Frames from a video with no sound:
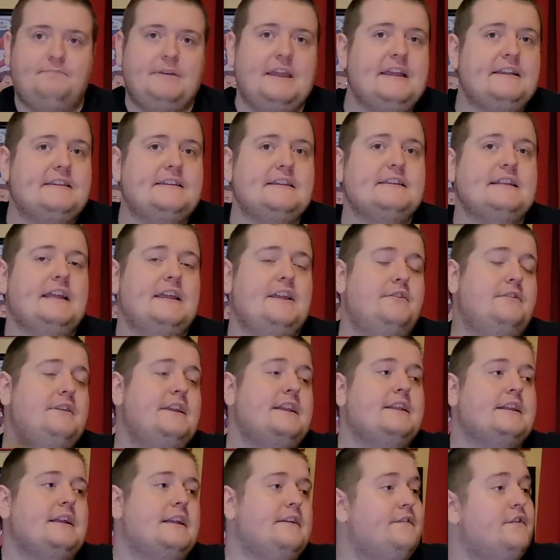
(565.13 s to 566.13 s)
pieces that you
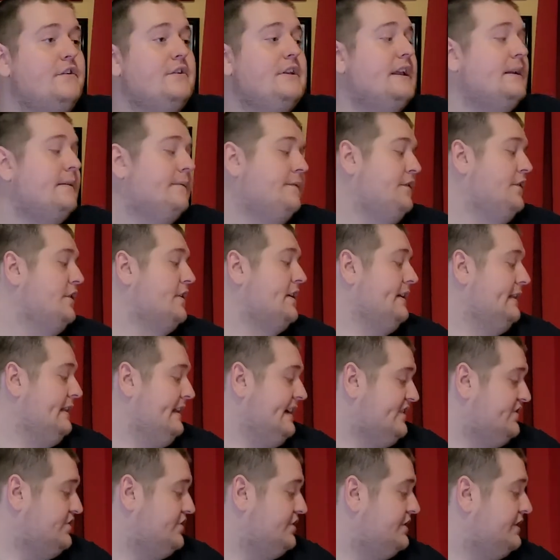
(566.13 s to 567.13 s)
need to, if you need them for your
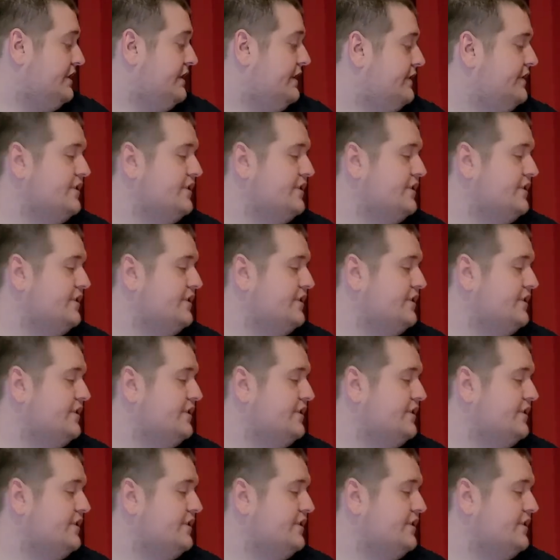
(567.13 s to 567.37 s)
collection.